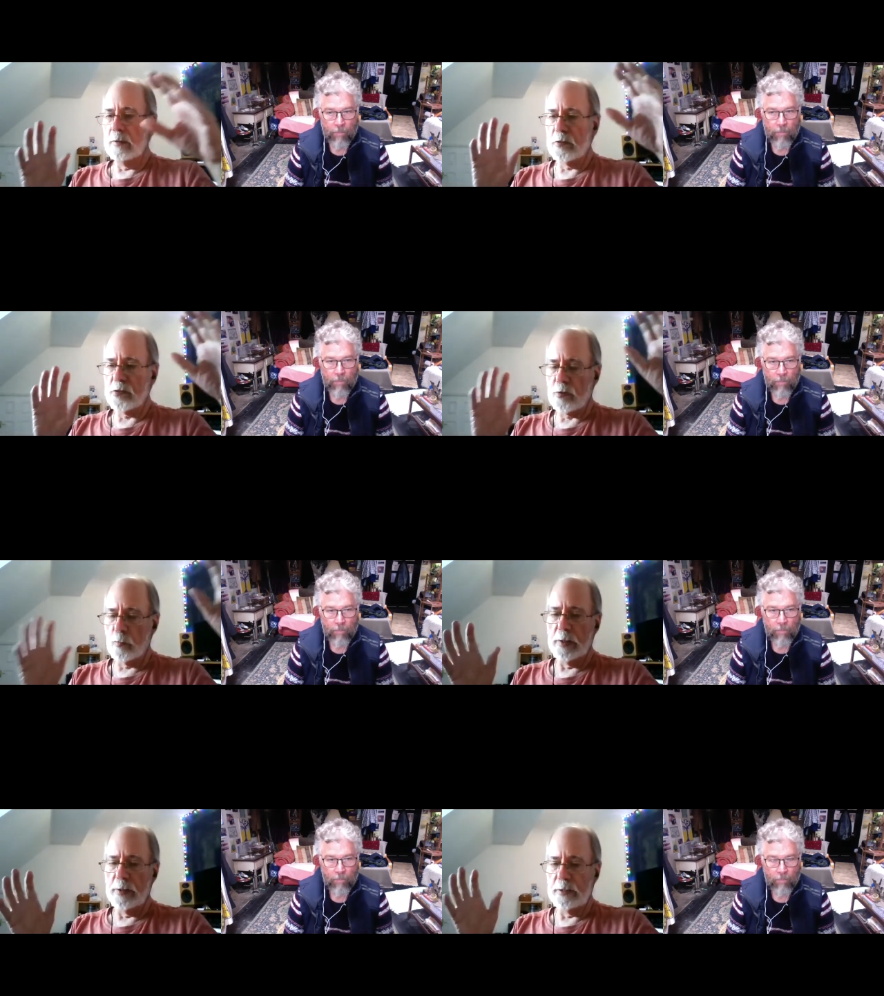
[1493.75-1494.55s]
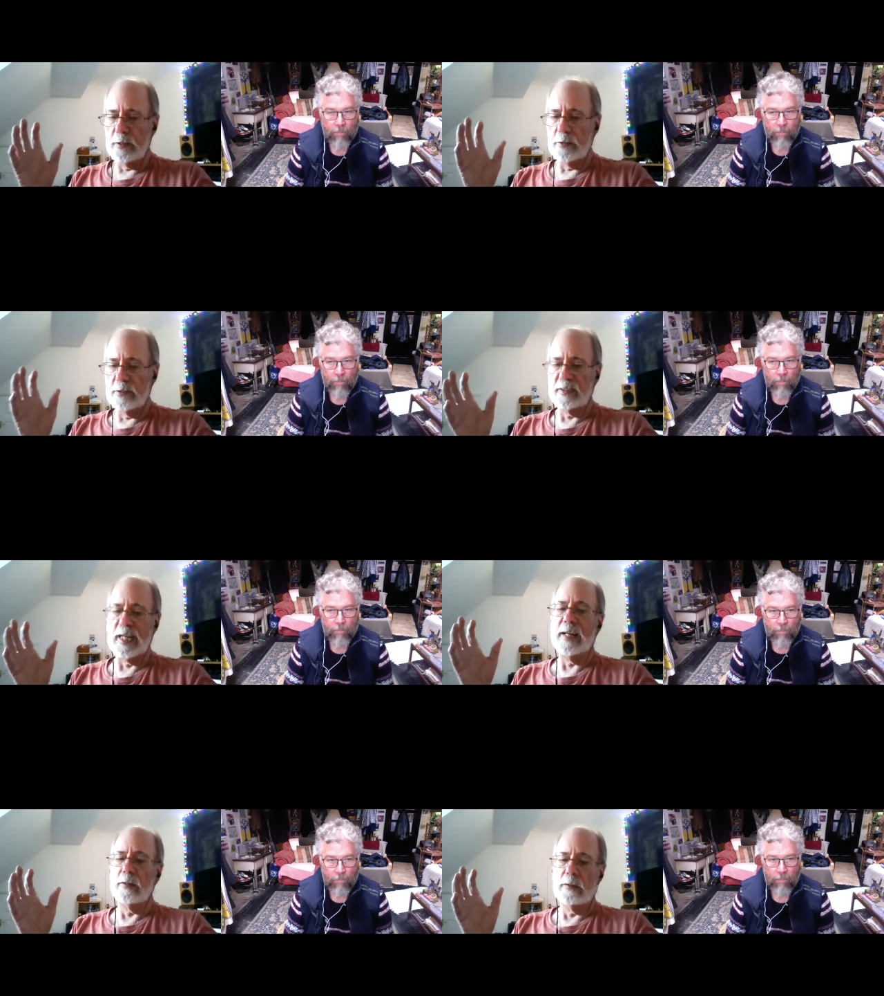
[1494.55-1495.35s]
Speaker 1: squaring to
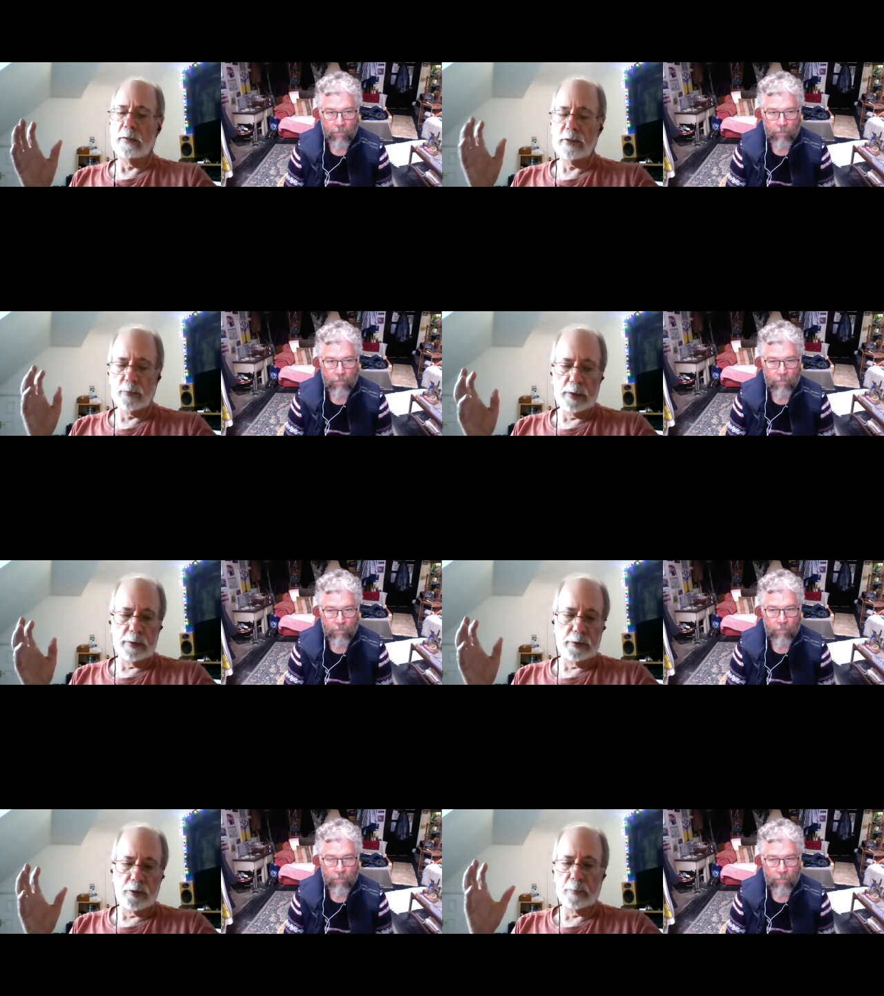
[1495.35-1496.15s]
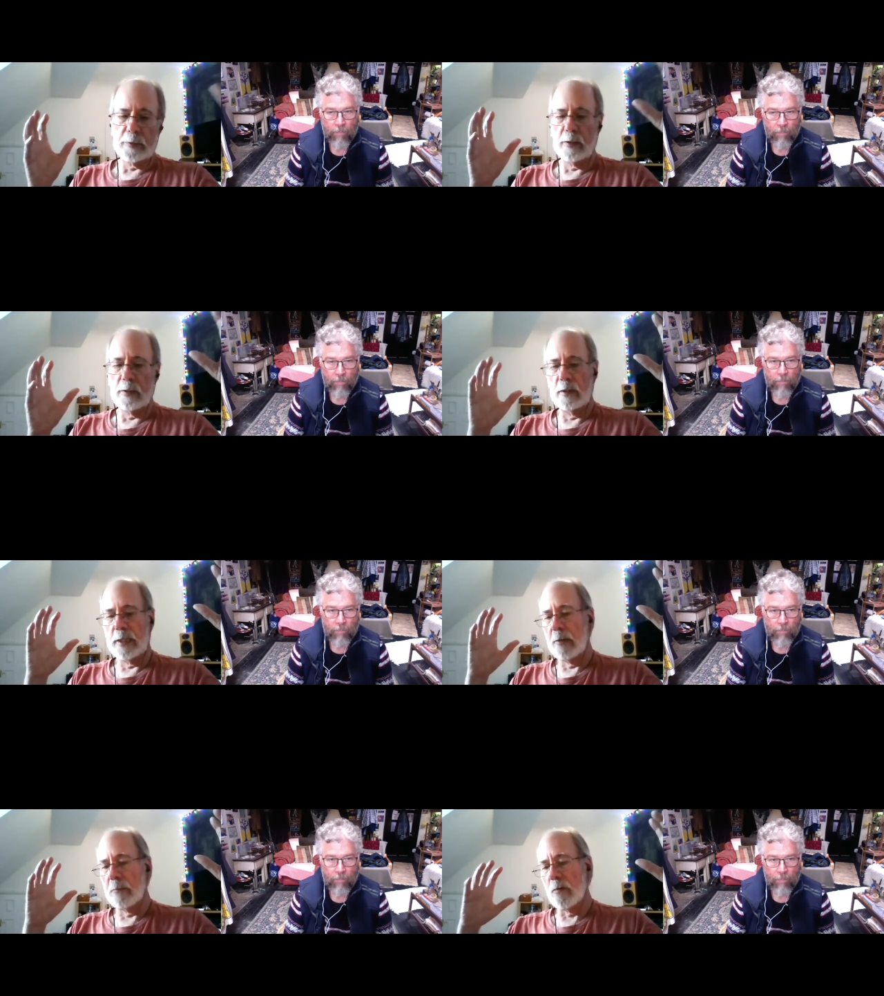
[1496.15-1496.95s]
Saturn, squaring to Jupiter in
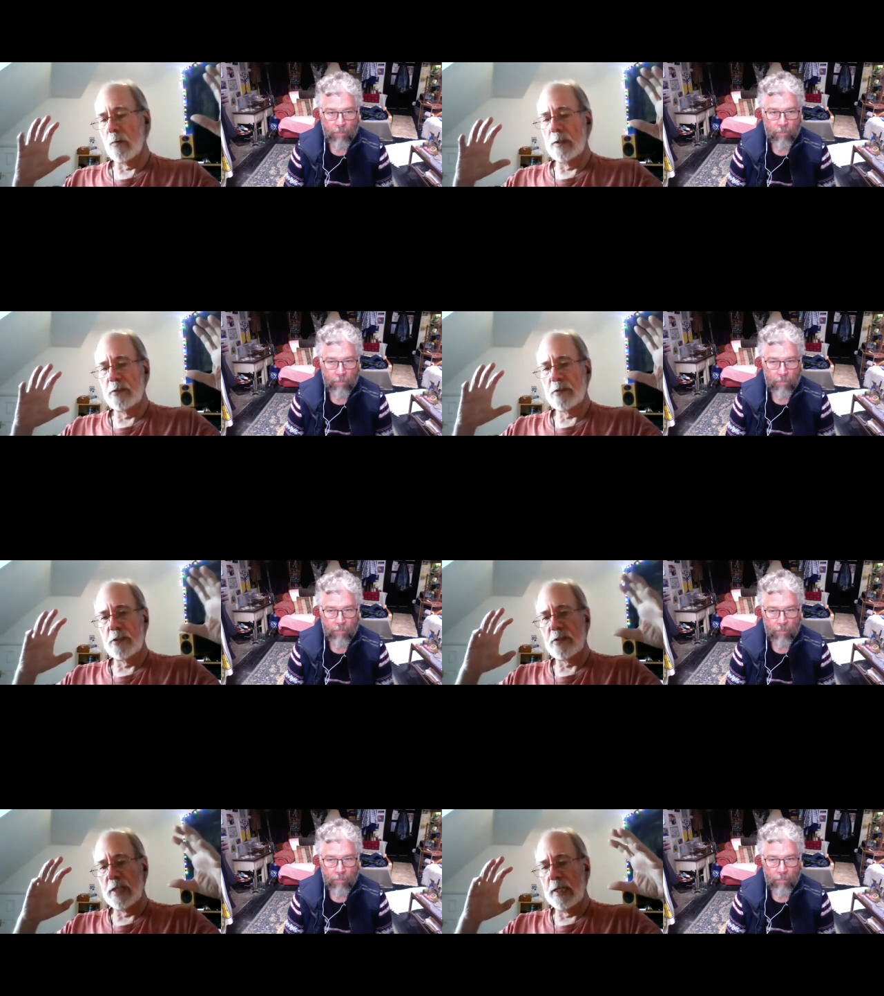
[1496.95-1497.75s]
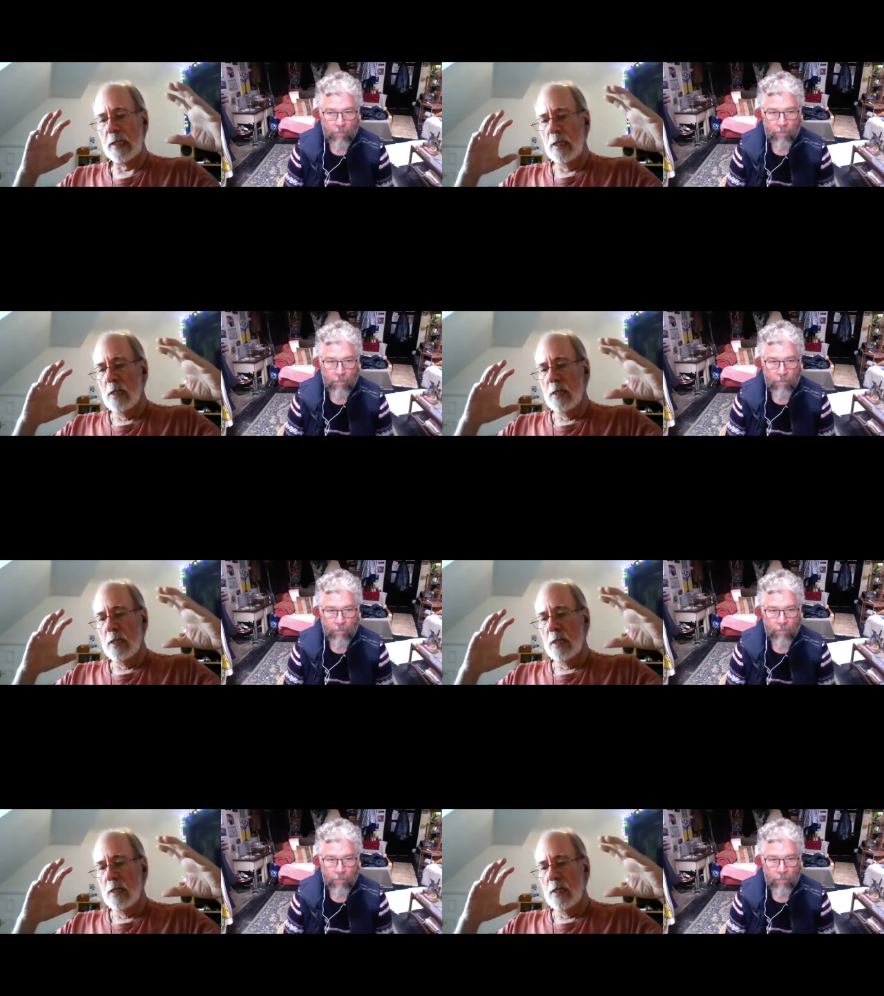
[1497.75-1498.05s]
Capricorn, and just saying,